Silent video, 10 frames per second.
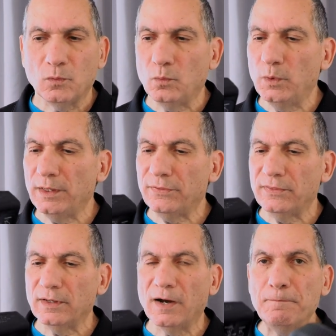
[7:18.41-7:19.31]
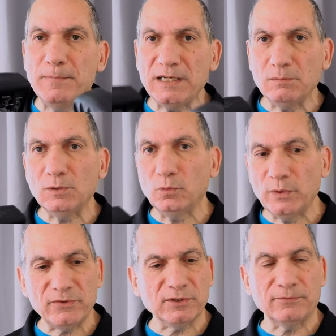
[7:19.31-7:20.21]
with a minimal
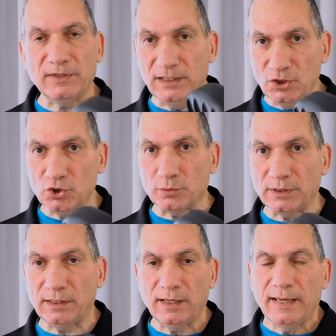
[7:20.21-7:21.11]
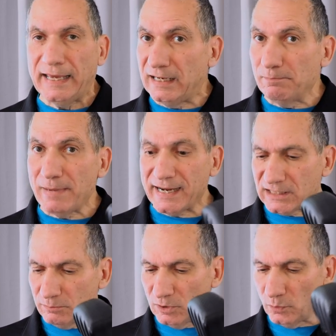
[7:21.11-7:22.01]
risk of injury and a
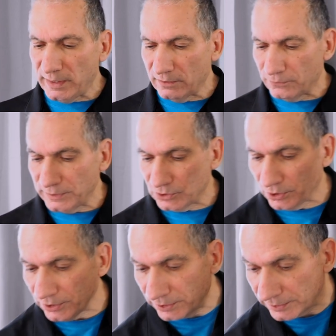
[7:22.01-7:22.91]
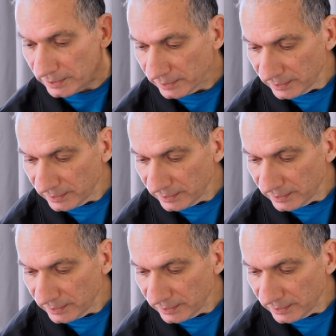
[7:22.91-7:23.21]
maximal rate of return,